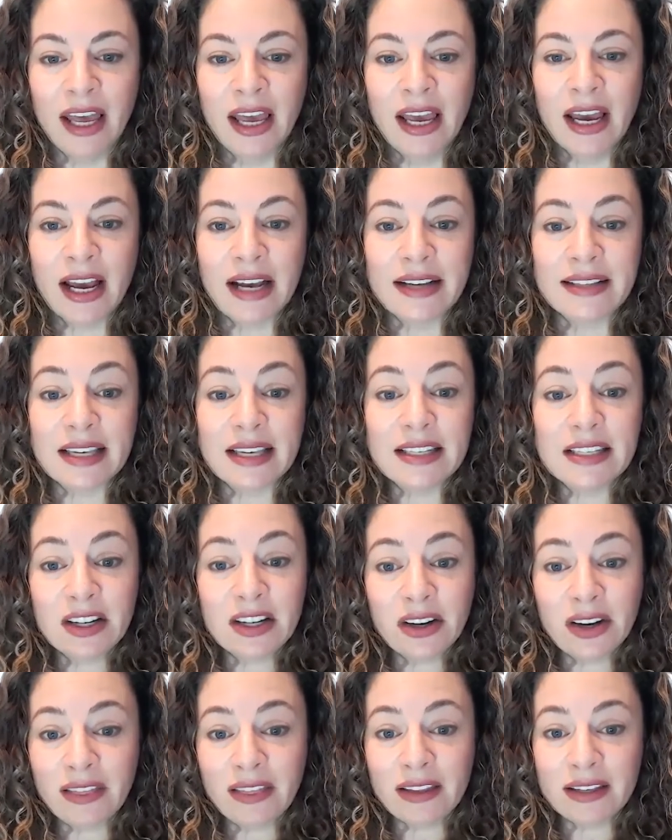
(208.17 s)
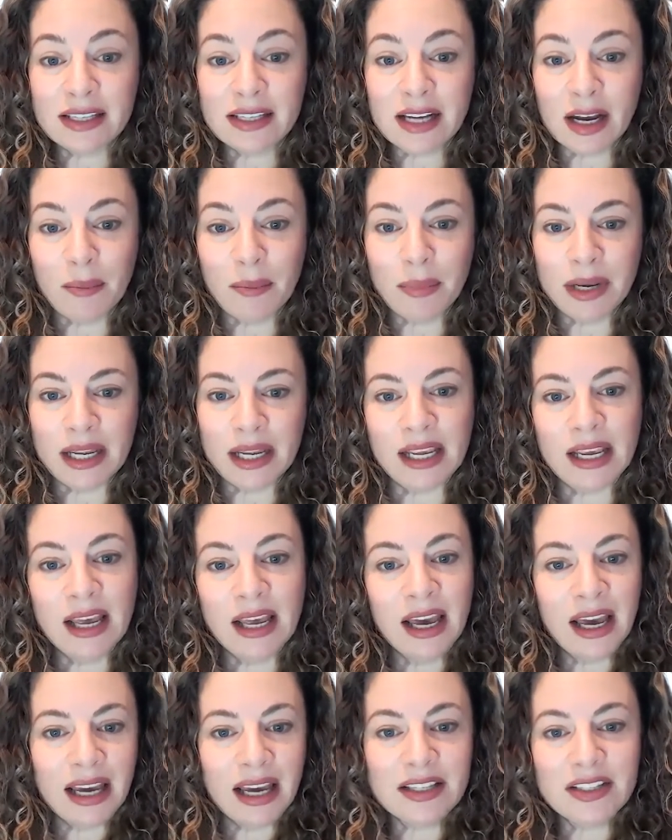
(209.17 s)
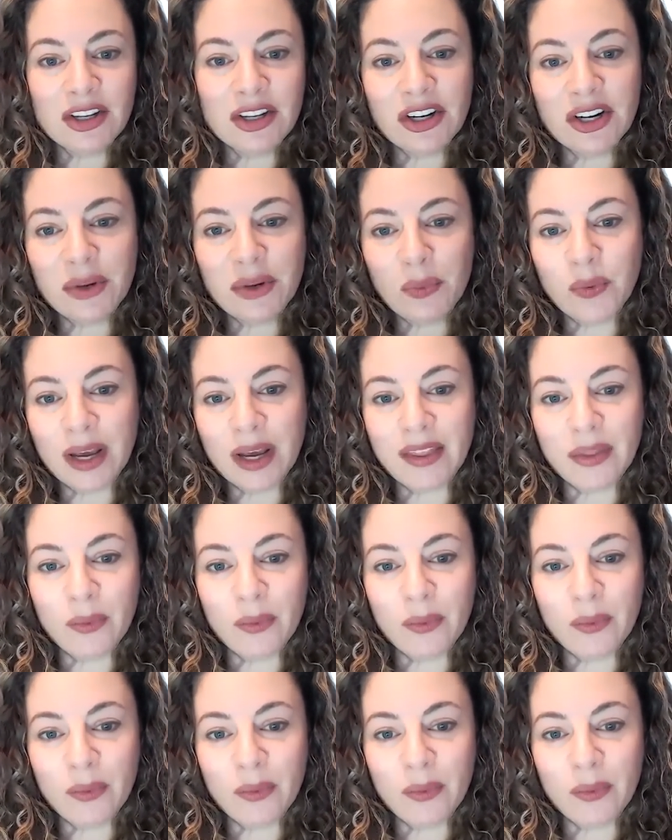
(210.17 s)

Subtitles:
As I started this company, I started with